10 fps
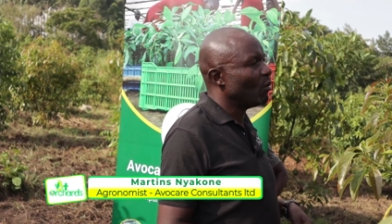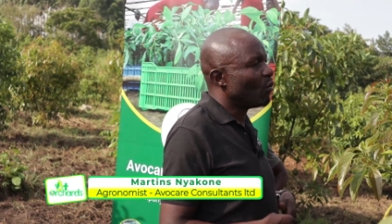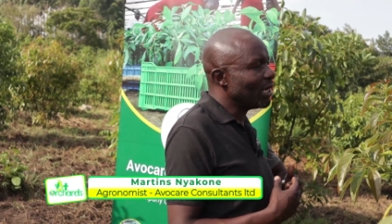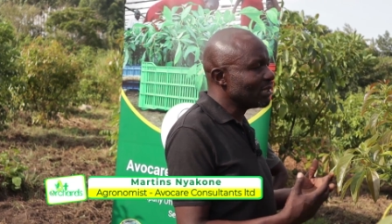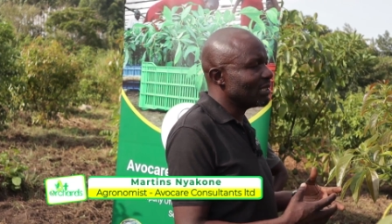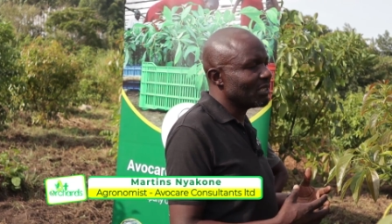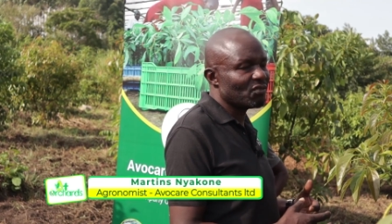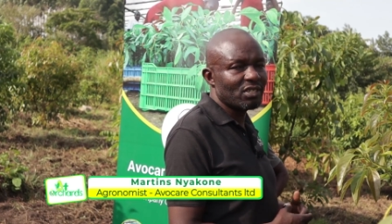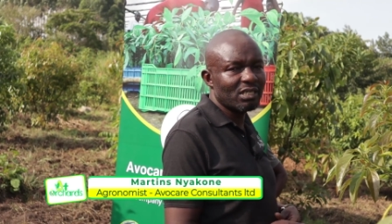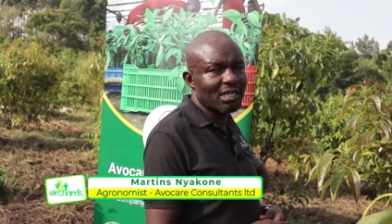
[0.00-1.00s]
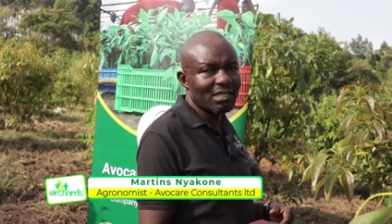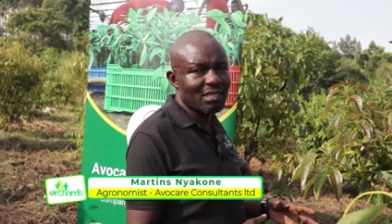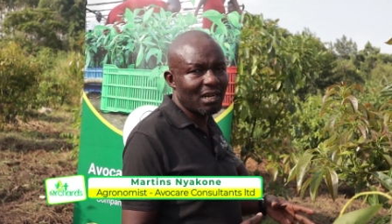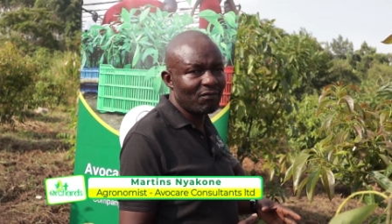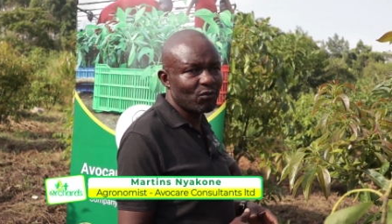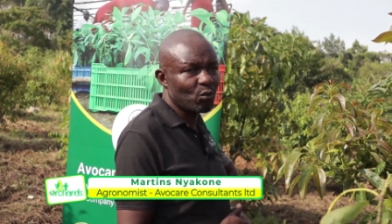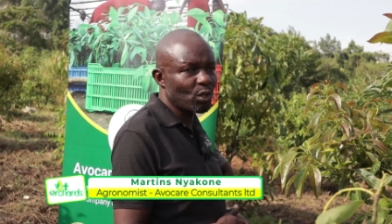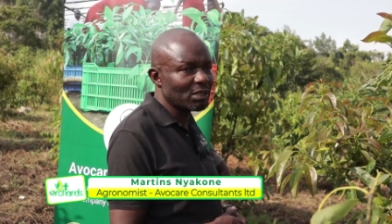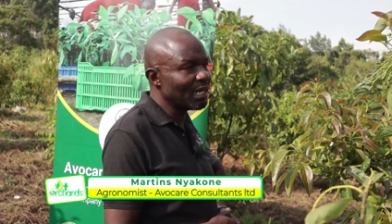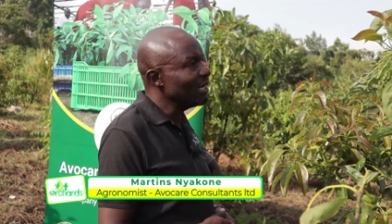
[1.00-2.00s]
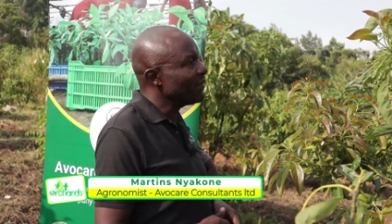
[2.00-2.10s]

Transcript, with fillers: Once the tree gets enough water,